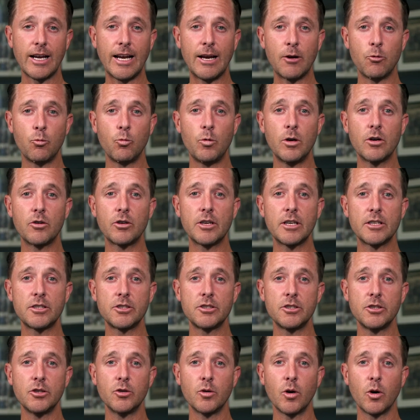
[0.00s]
and will
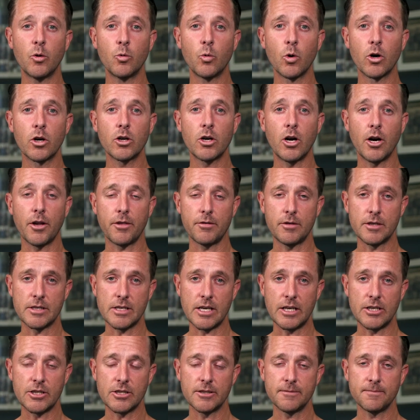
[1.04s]
get you a work
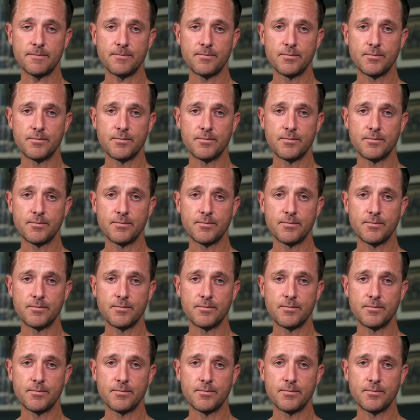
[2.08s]
authorization.